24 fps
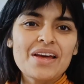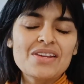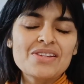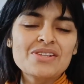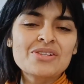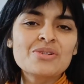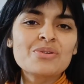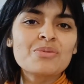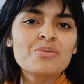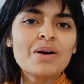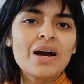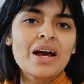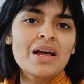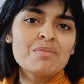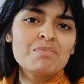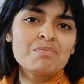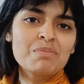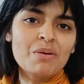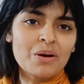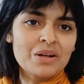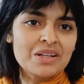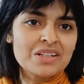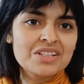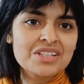So while
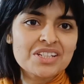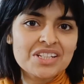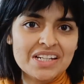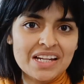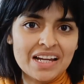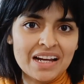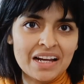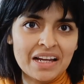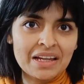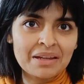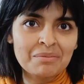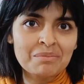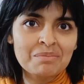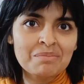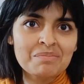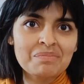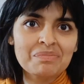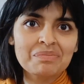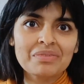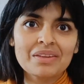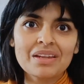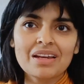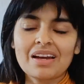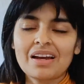polished
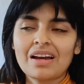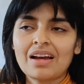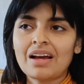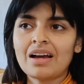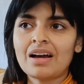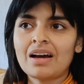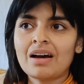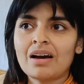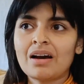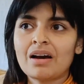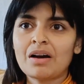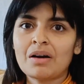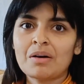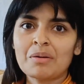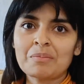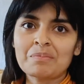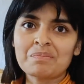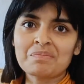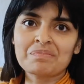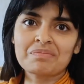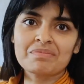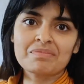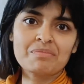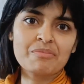lime
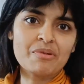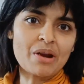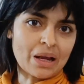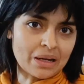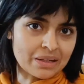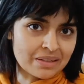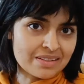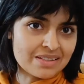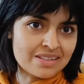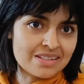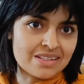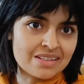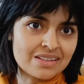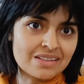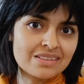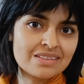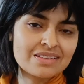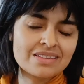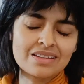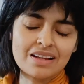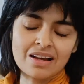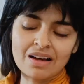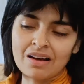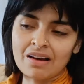um,
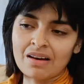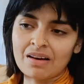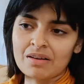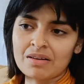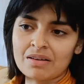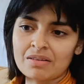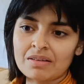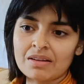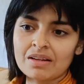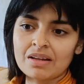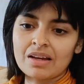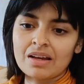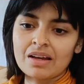practices uh,